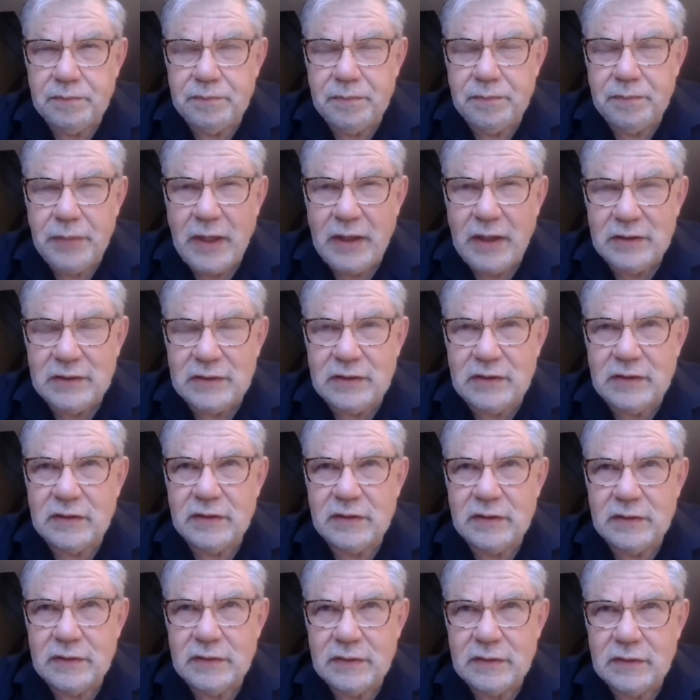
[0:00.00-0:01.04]
but
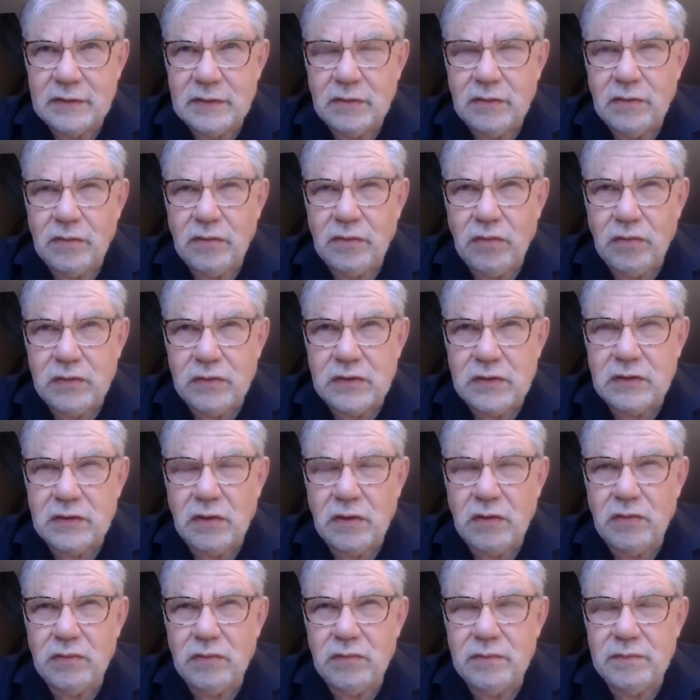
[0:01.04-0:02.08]

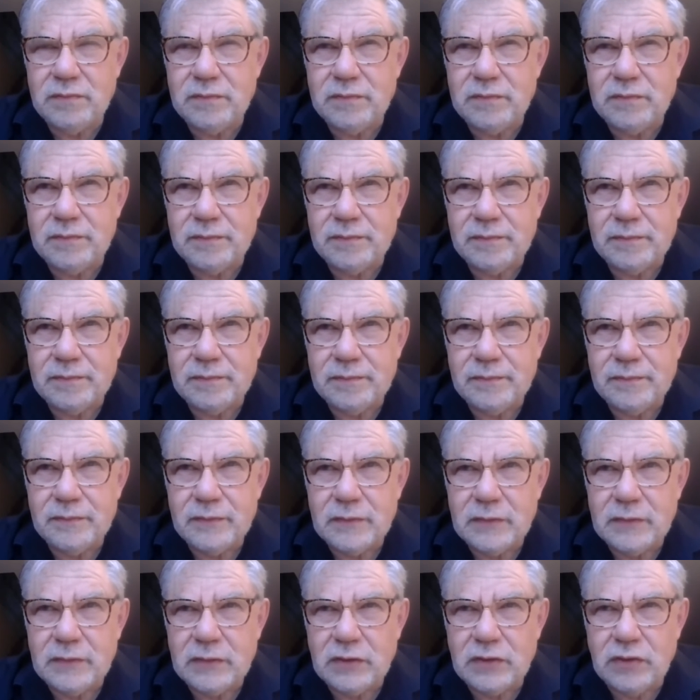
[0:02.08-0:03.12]
also
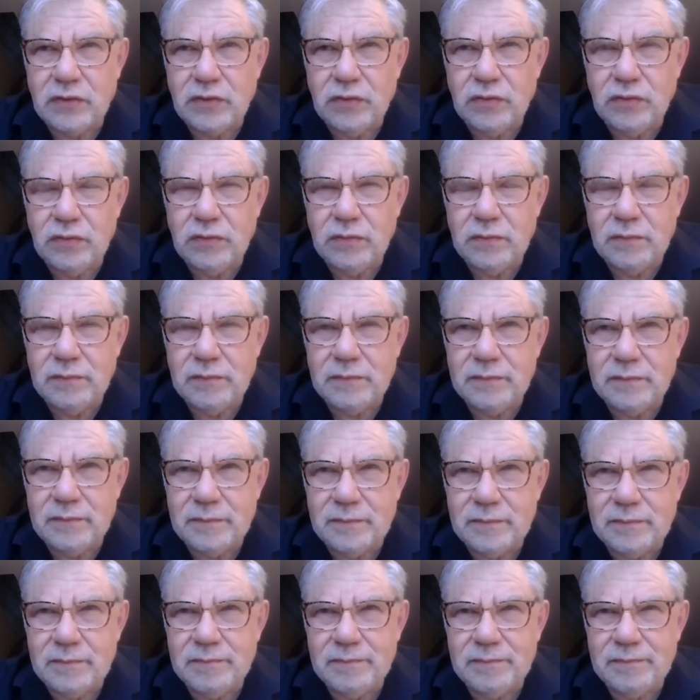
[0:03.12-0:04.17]
to
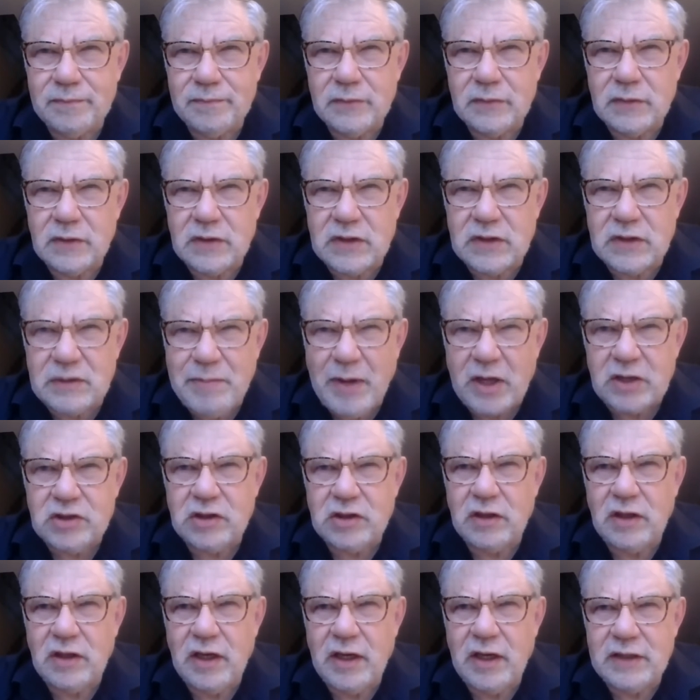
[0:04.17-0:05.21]

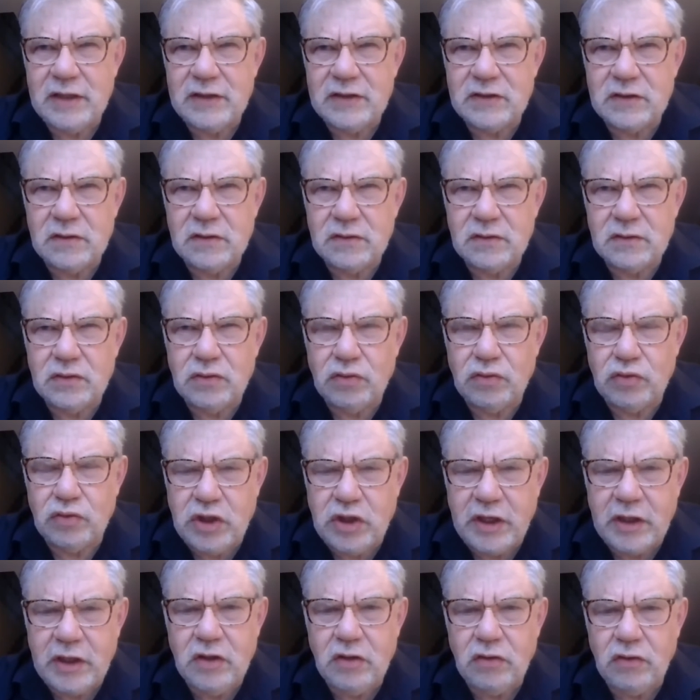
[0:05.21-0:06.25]
specialize, to
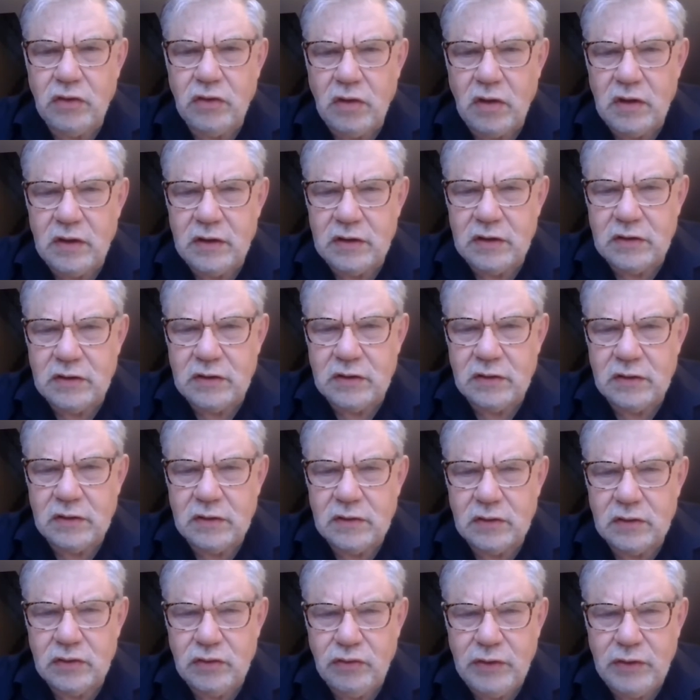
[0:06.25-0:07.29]
check your knowledge,
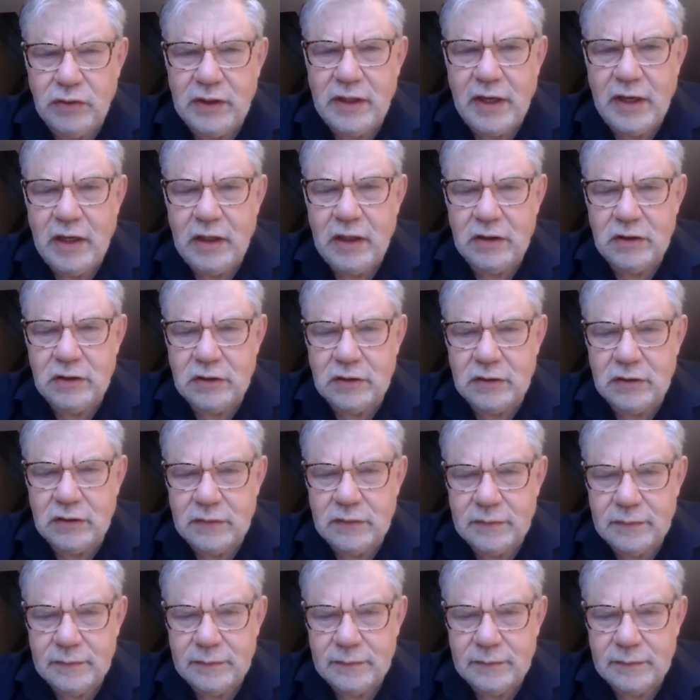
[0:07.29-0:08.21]
to engage.